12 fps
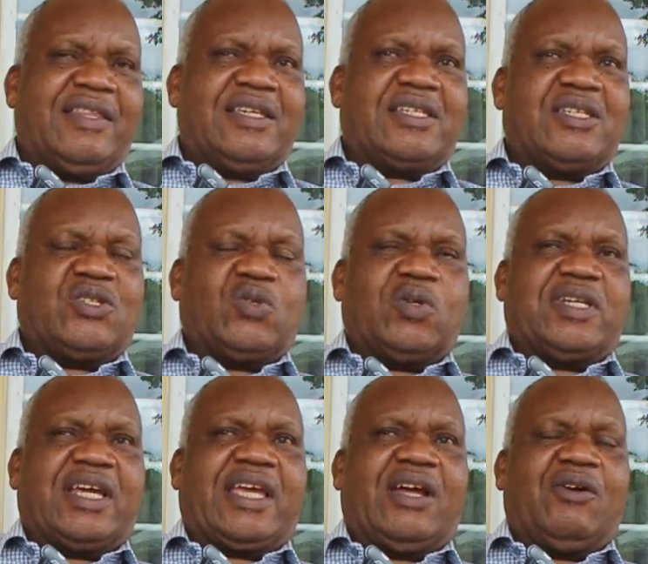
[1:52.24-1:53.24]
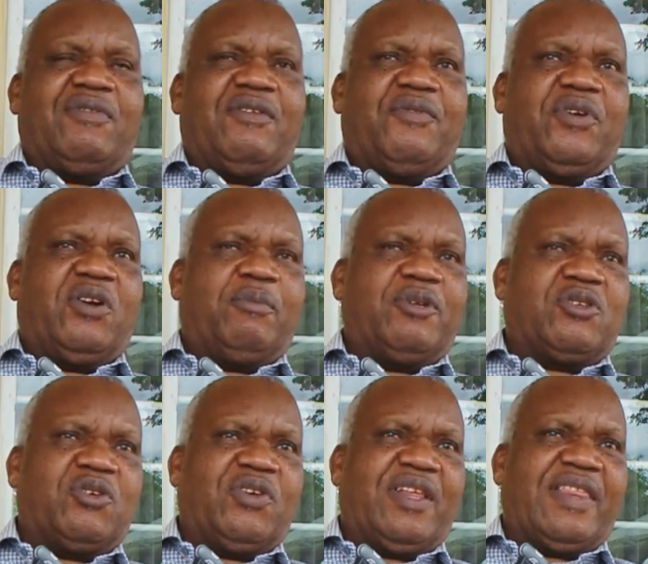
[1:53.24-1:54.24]
This is to take care of the vulnerable
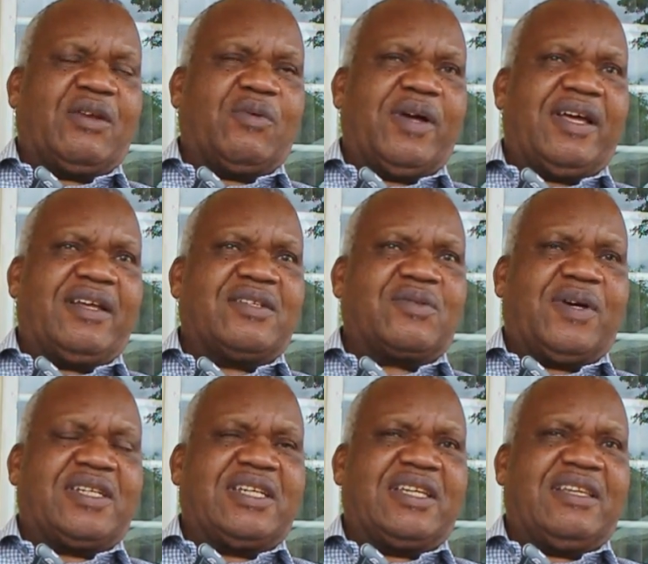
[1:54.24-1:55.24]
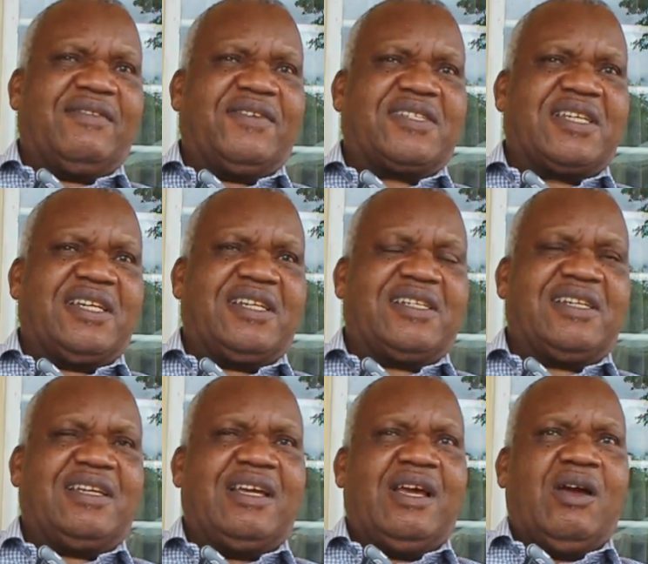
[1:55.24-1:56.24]
children that were squatting in the vicinity.